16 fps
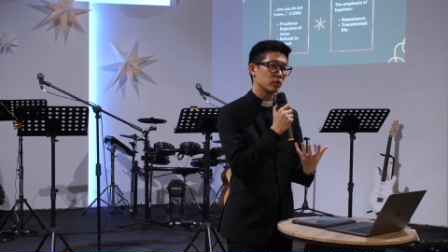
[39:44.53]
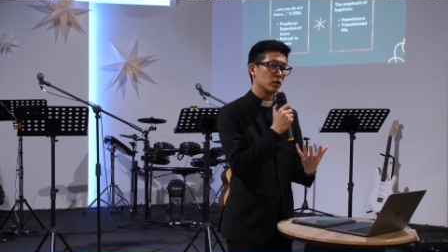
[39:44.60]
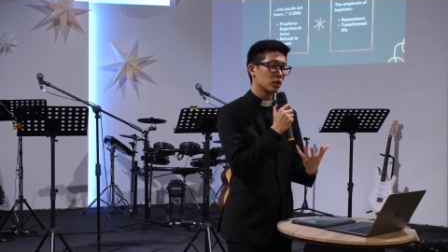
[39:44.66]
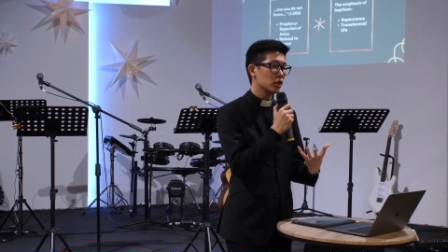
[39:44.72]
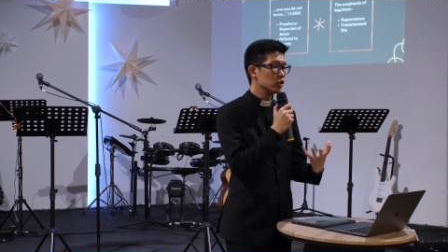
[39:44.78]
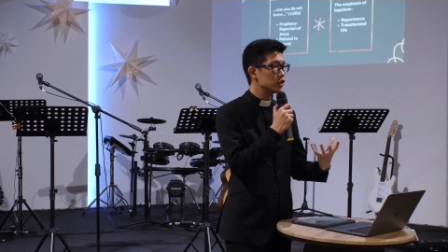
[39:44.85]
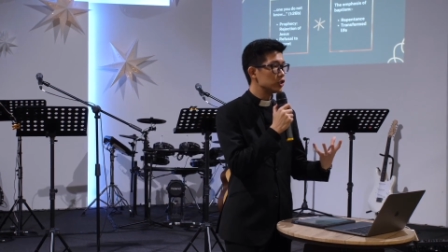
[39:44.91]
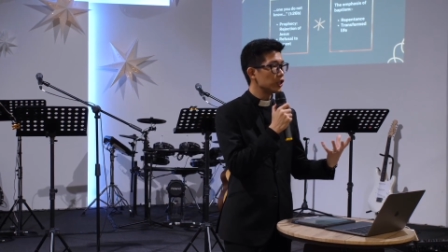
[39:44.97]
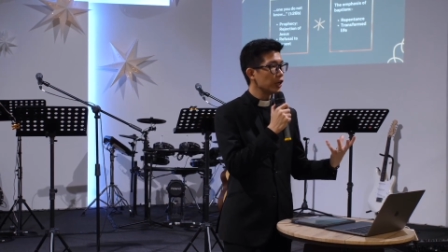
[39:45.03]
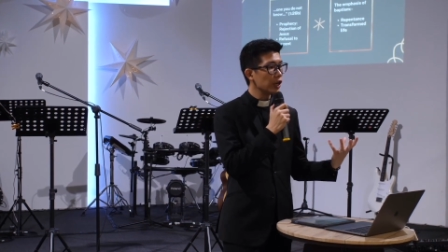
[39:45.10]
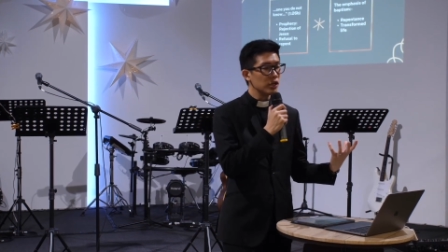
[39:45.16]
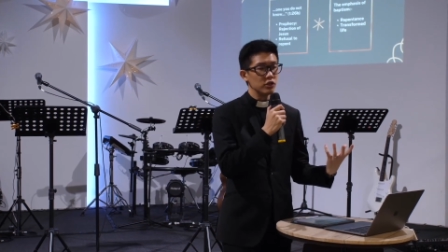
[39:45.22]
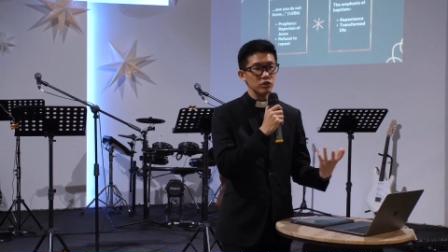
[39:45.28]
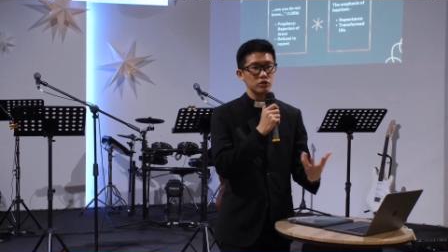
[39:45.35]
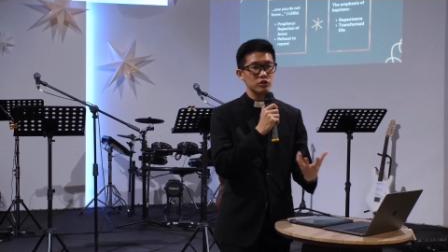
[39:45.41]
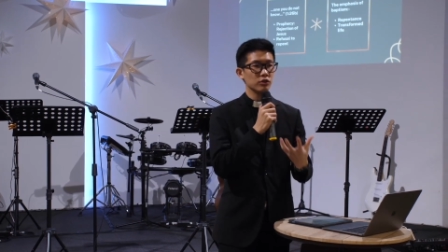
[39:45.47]
A
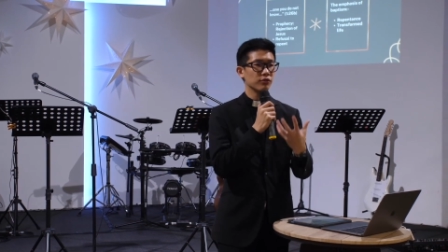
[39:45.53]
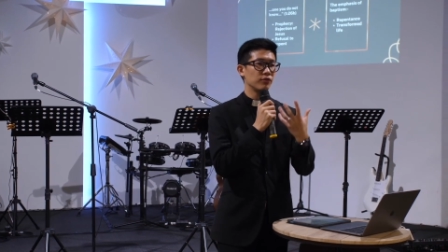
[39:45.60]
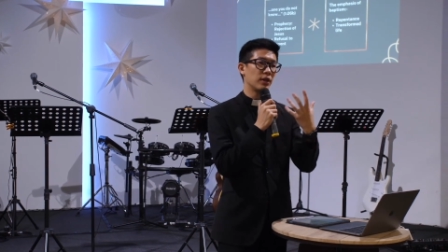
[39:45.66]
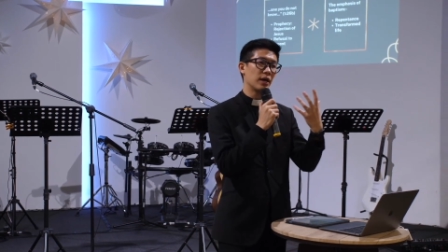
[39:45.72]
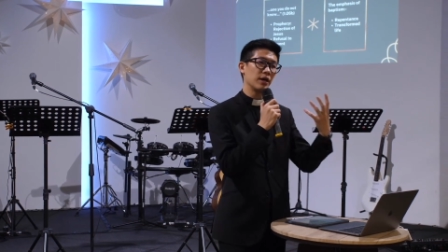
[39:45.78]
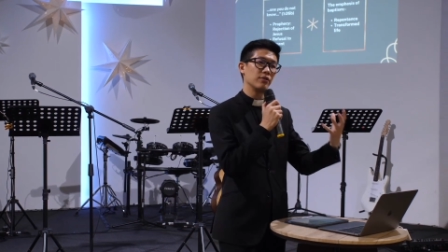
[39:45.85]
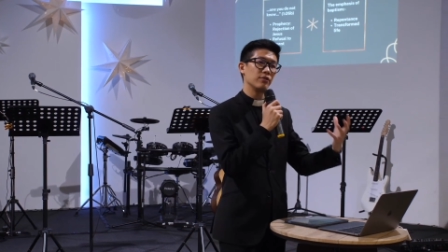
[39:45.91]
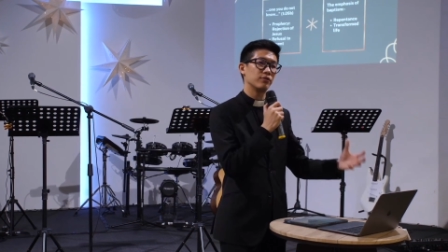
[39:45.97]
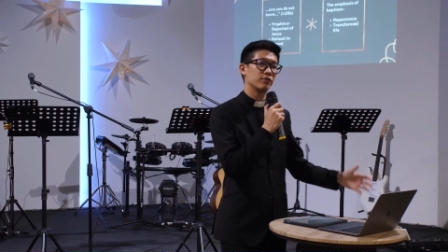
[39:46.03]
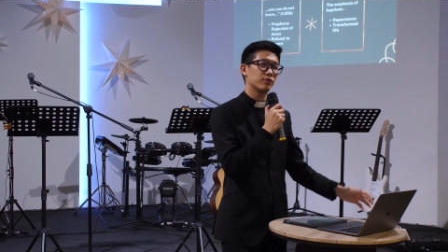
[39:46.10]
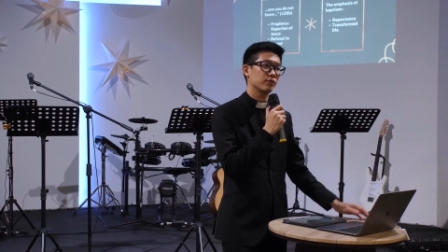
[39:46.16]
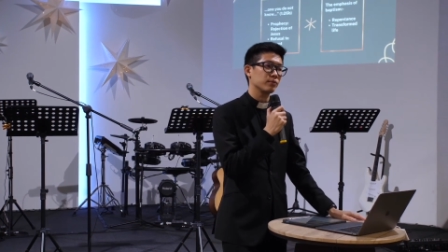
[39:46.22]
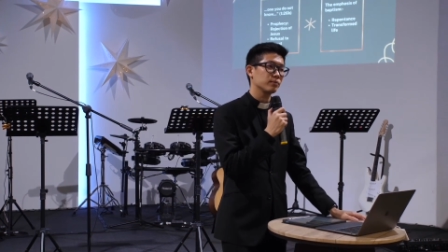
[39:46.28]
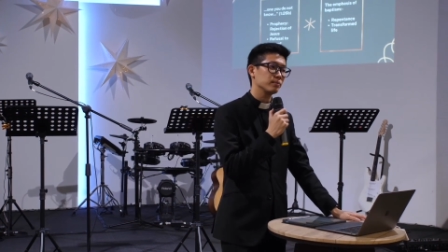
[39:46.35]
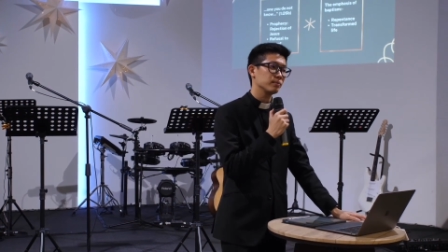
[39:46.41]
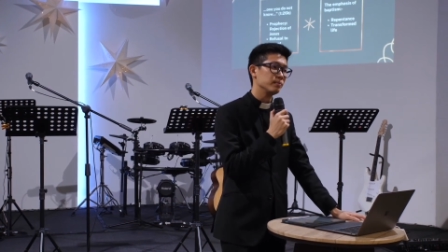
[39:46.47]
change of life.
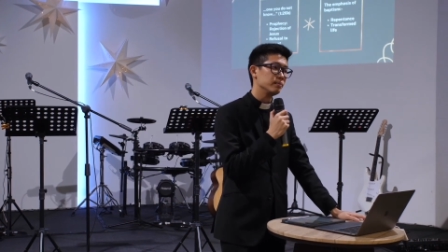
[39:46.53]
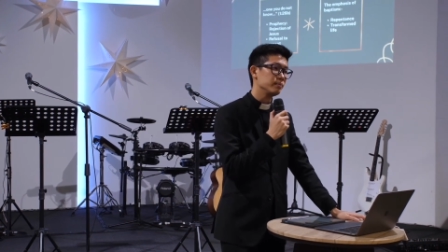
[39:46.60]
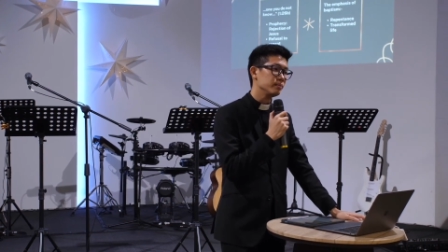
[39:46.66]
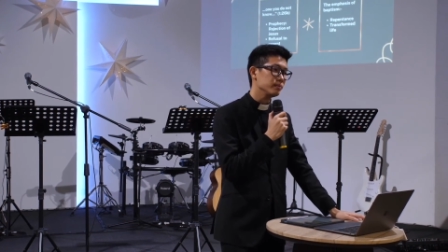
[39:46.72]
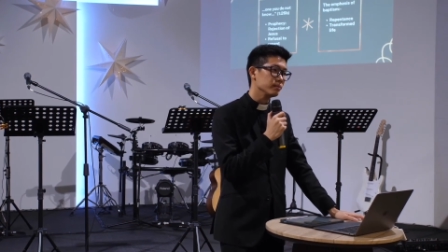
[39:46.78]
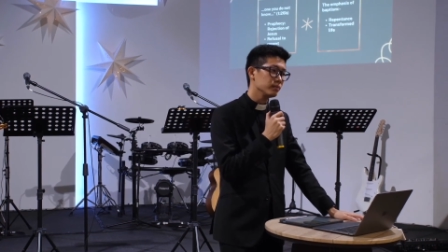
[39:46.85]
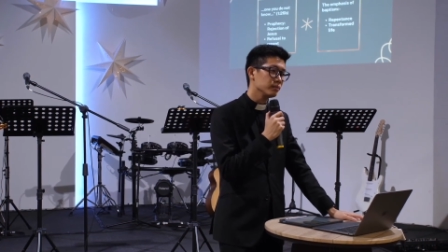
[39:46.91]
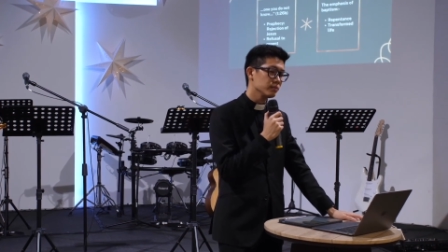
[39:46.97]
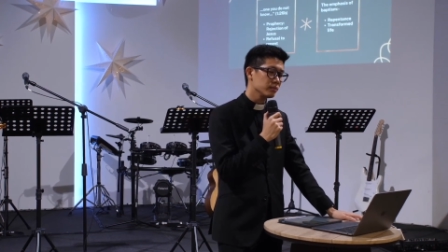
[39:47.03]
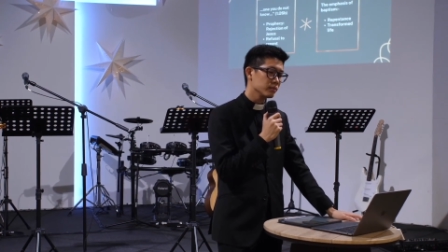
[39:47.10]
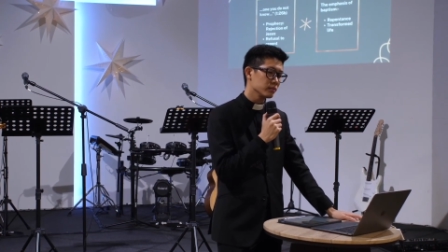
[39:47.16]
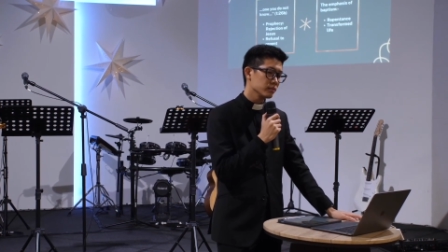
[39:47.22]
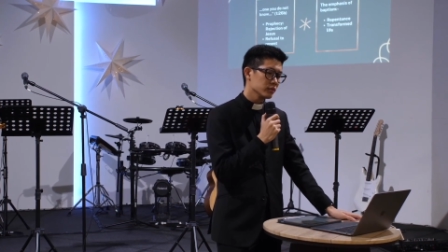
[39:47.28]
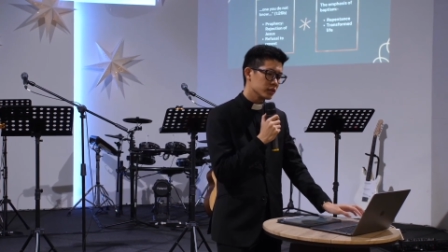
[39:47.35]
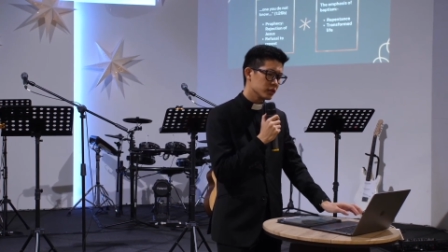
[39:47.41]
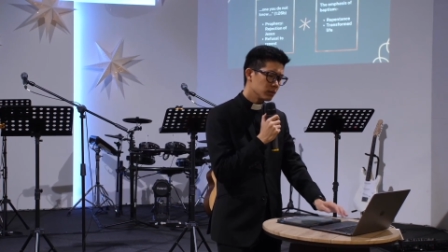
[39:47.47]

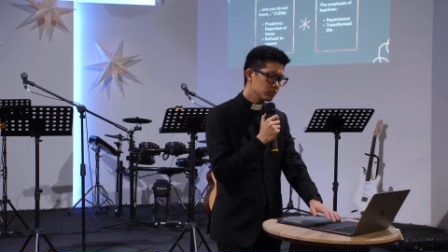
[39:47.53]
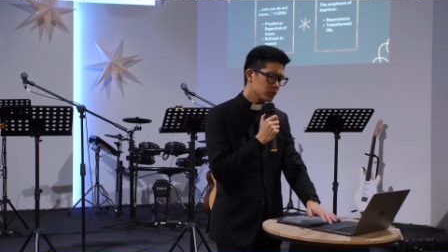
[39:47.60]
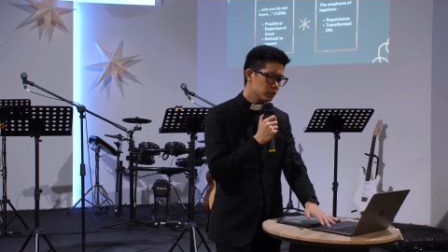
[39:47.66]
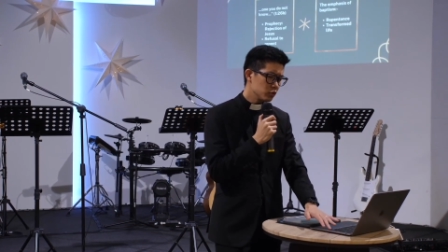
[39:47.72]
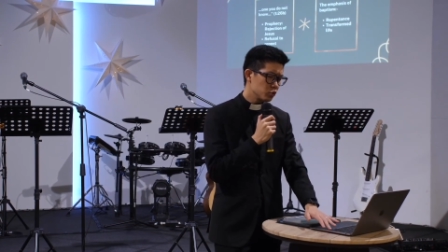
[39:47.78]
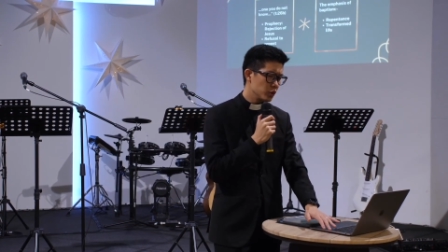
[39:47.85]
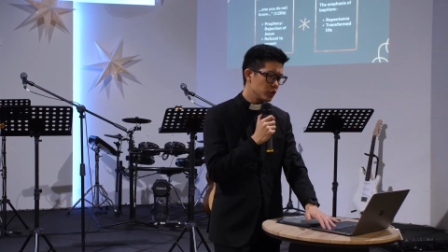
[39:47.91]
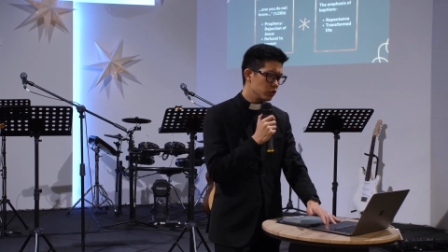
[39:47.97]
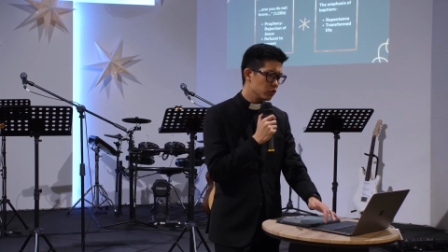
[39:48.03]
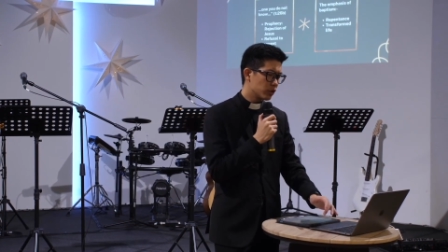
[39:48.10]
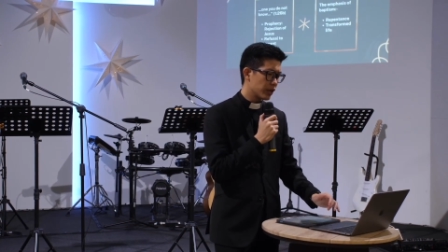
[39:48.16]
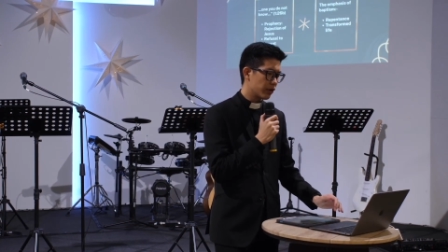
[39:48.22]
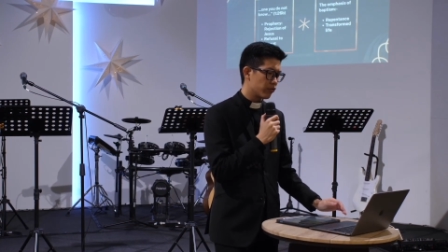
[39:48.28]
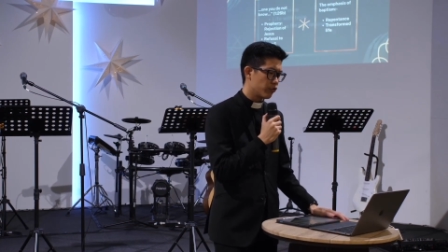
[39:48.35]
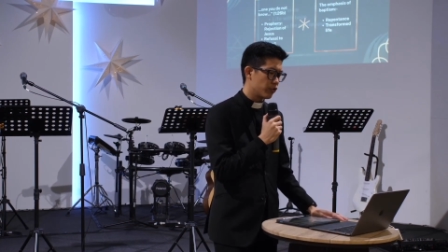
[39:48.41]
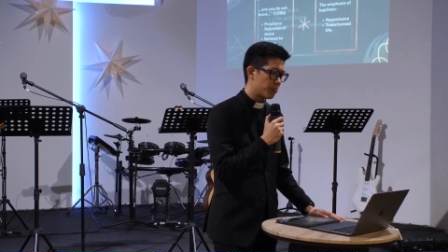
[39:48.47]
Sometimes we look
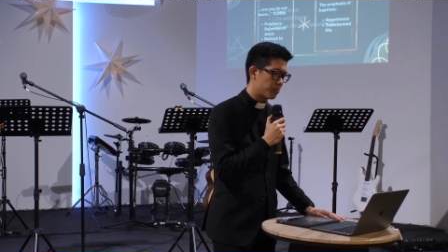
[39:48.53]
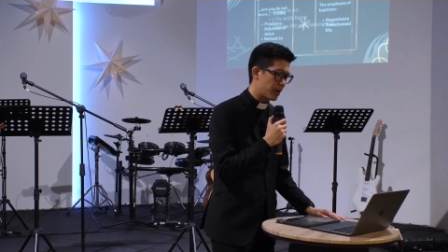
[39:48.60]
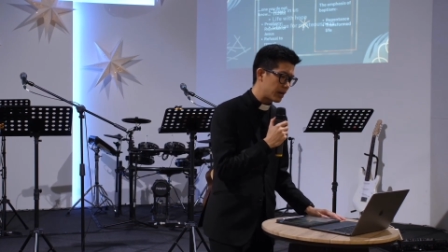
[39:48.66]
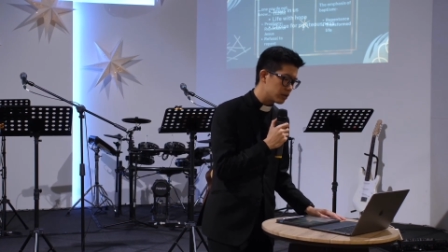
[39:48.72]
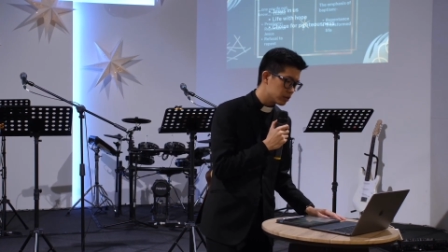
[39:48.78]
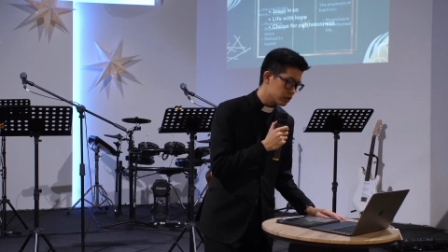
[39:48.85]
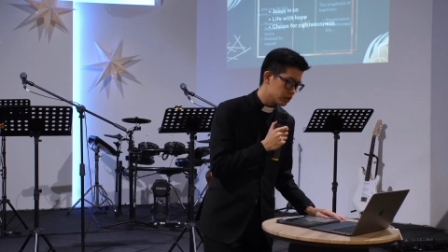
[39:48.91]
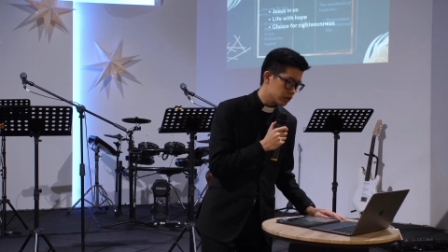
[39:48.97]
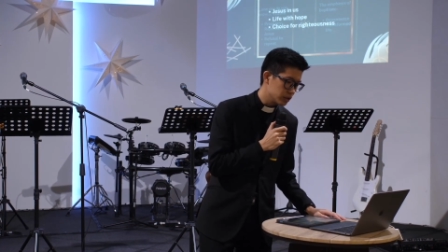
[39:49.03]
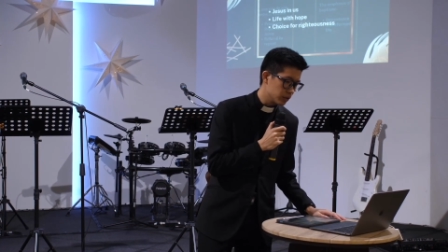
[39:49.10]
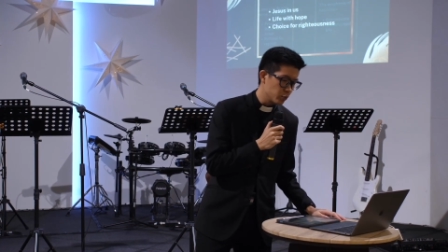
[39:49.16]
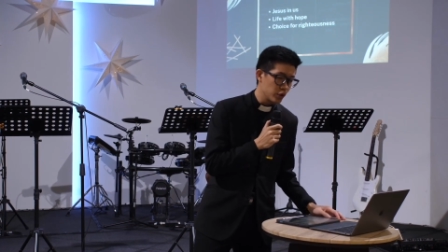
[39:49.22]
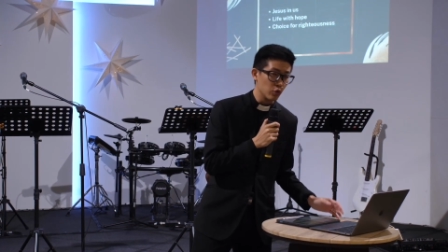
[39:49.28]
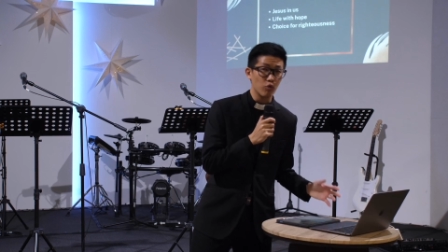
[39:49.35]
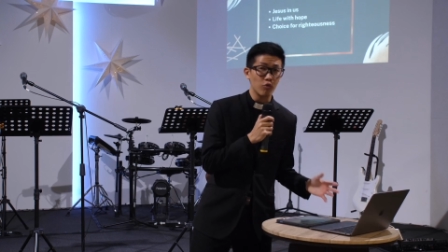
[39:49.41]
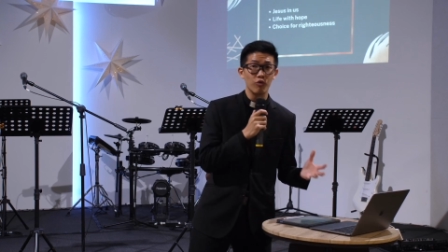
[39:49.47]
at repentance and we
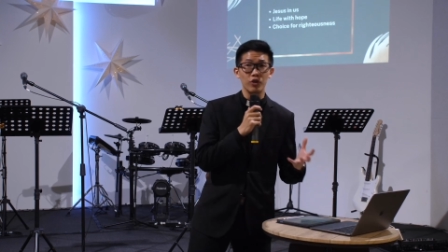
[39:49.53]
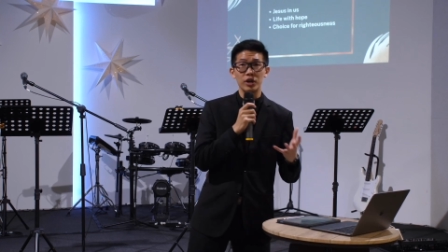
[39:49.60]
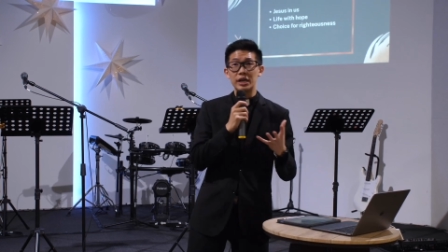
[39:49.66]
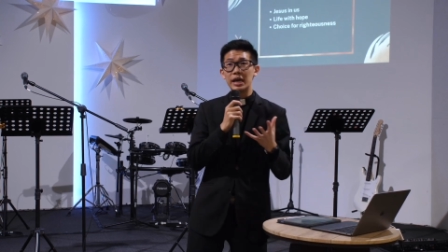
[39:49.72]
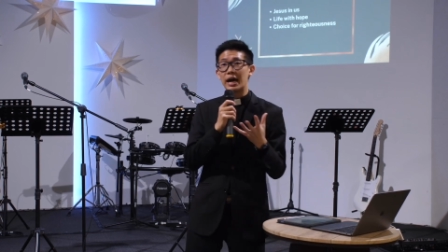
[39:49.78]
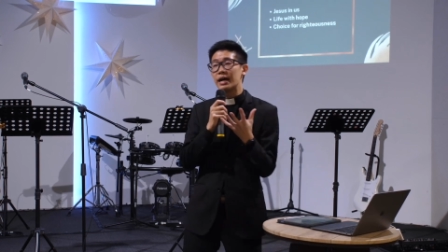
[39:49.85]
don't really